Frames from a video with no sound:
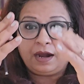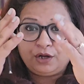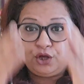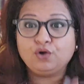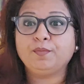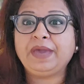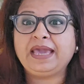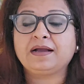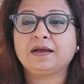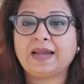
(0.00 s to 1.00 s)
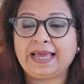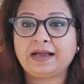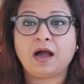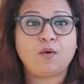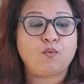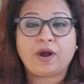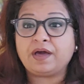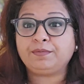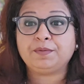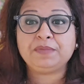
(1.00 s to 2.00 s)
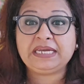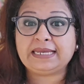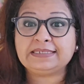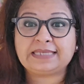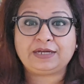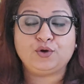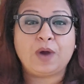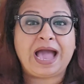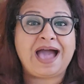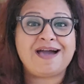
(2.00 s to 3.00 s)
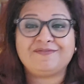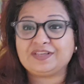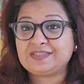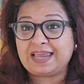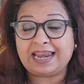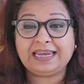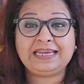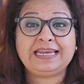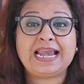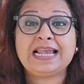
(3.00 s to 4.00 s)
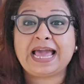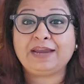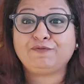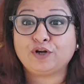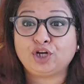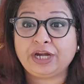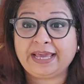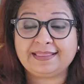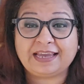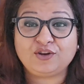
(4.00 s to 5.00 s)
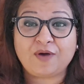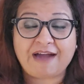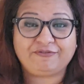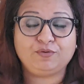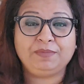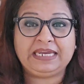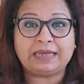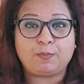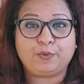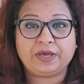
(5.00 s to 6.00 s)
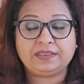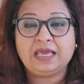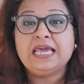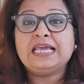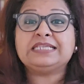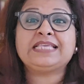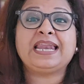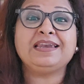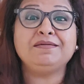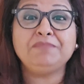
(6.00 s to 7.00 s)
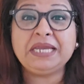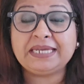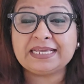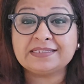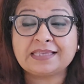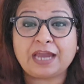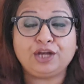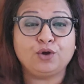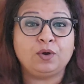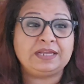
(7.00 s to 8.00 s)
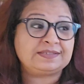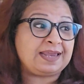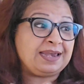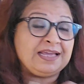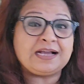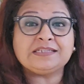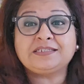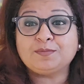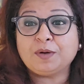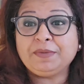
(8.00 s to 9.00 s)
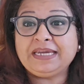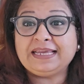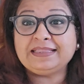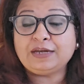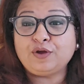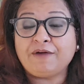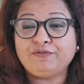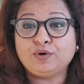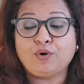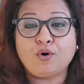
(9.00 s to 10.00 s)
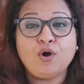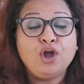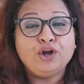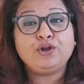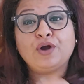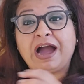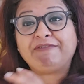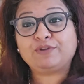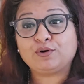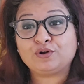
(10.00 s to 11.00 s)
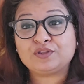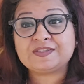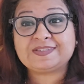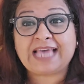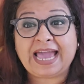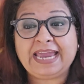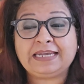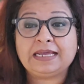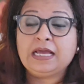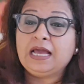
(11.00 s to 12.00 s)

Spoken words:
Do you make like what are the meetings that you have? Is there any deadline for today that you have to meet up with? Is there any meeting schedule? Is there any customer meeting that you have to go? Do you have to go to the site?